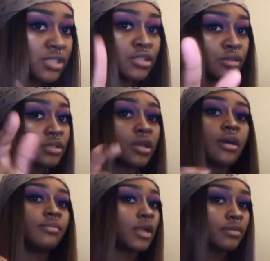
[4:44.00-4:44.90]
your
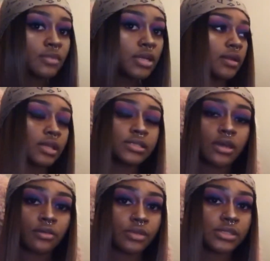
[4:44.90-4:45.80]
job, not mine. That's how
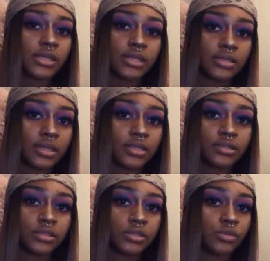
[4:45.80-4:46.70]
it was day and night,
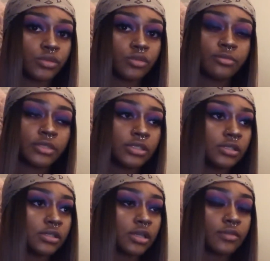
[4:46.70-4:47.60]
just doing Uber
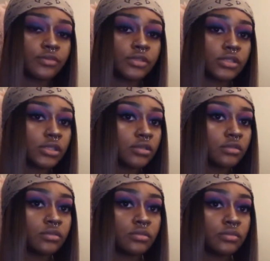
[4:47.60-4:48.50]
Eats every
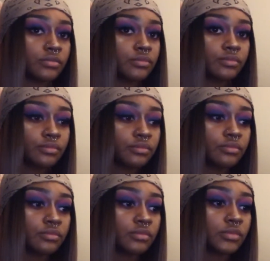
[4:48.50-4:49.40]
single
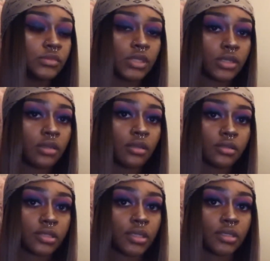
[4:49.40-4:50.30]
day and
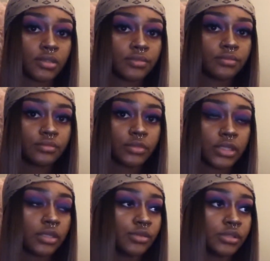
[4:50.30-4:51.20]
night. Like,
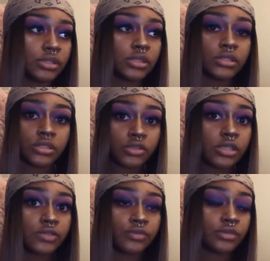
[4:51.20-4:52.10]
it's
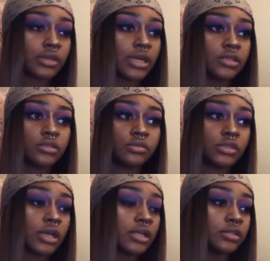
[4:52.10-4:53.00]
stressful. You got to do what you
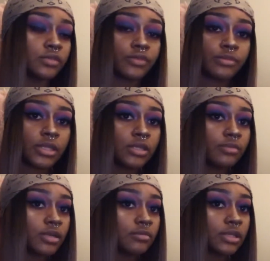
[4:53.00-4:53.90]
got to do for money. But
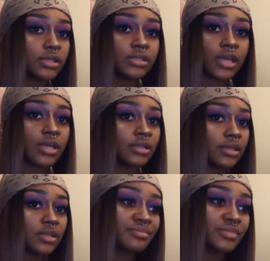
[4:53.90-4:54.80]
I'm like, Dad,
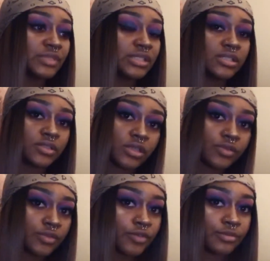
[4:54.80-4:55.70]
like, this is stressful
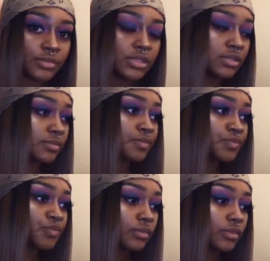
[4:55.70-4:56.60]
for me.
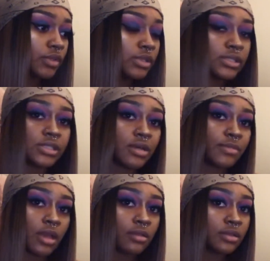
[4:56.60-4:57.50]
You didn't tell me
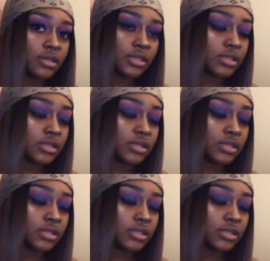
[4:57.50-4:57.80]
all of this